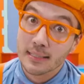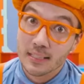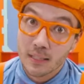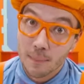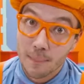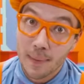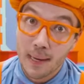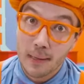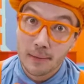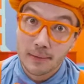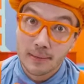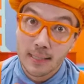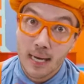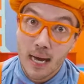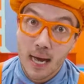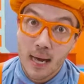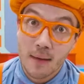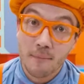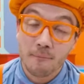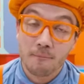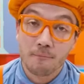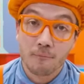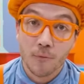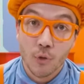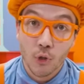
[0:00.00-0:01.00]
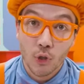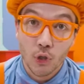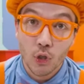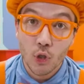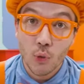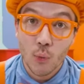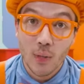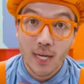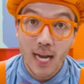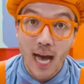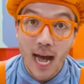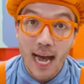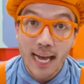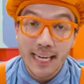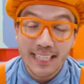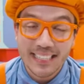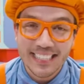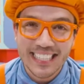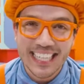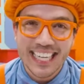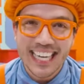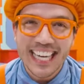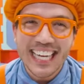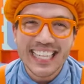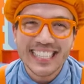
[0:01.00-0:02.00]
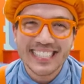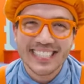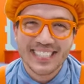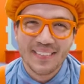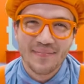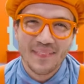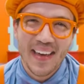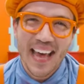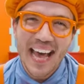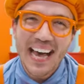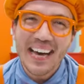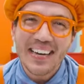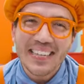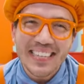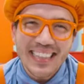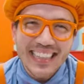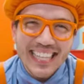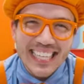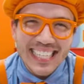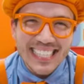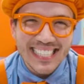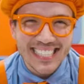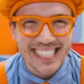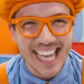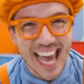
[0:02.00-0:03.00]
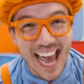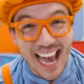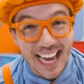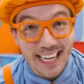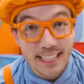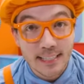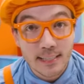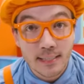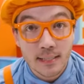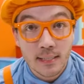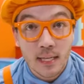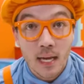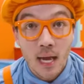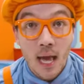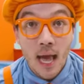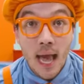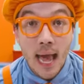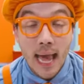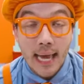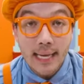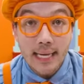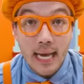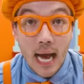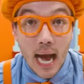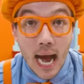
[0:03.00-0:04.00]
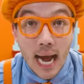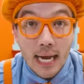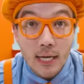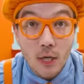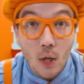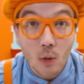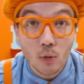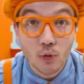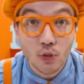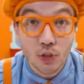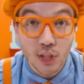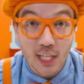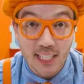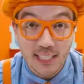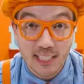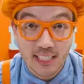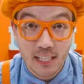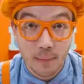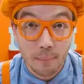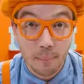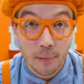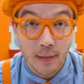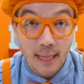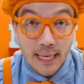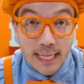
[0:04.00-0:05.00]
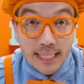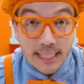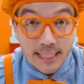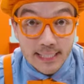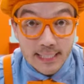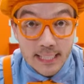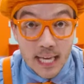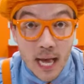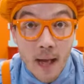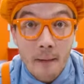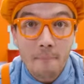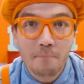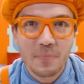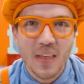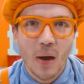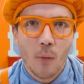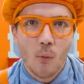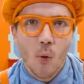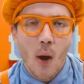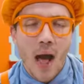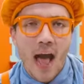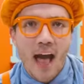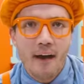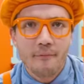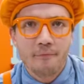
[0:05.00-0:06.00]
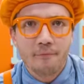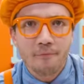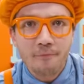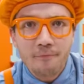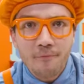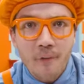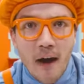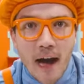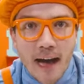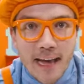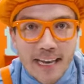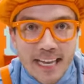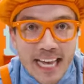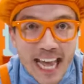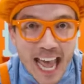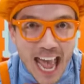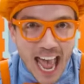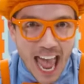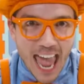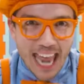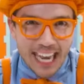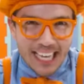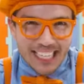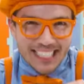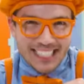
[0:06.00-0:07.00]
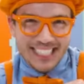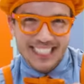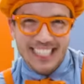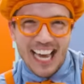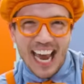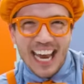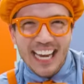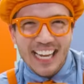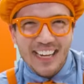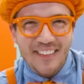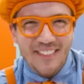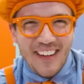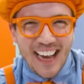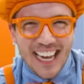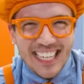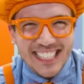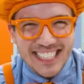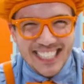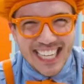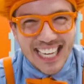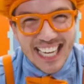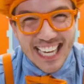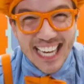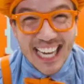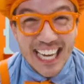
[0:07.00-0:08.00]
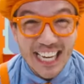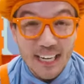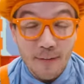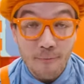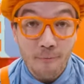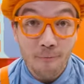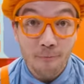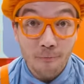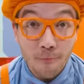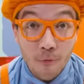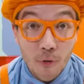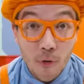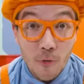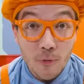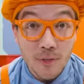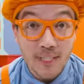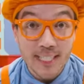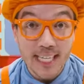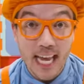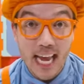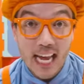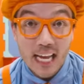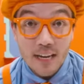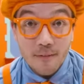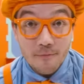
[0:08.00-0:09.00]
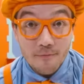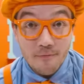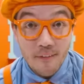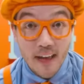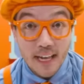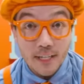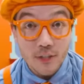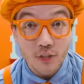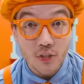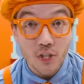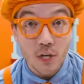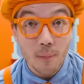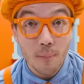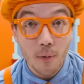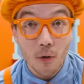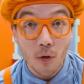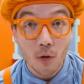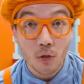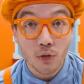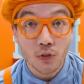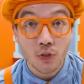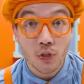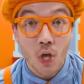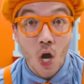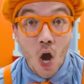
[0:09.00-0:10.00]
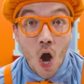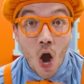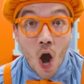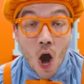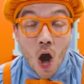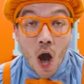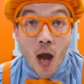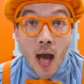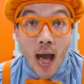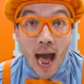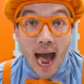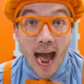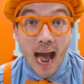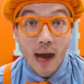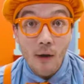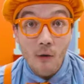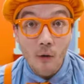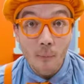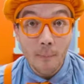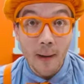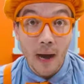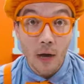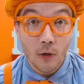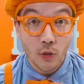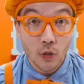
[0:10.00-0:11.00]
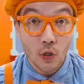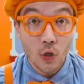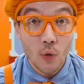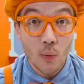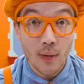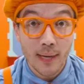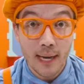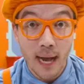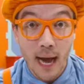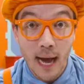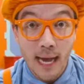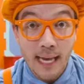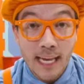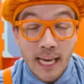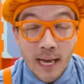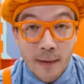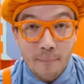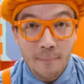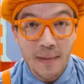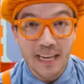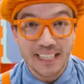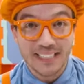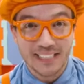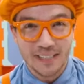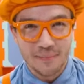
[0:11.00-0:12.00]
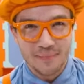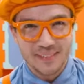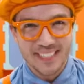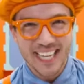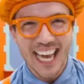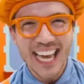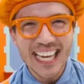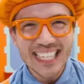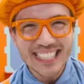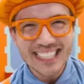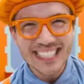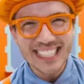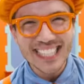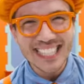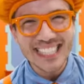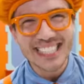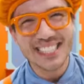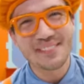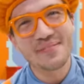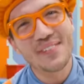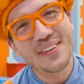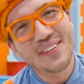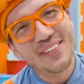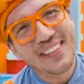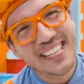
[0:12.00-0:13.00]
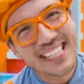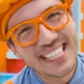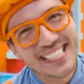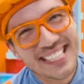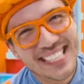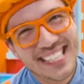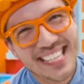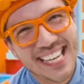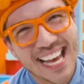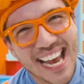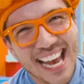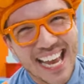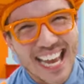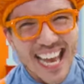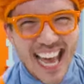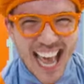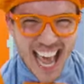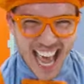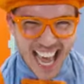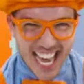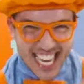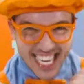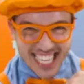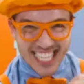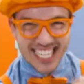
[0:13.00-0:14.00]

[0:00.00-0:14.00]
it's about time for you and I to eat some healthy snacks. And I know just the place that will have fun and exciting ways to eat fruits and vegetables. How about you and I make some tasty smoothies today?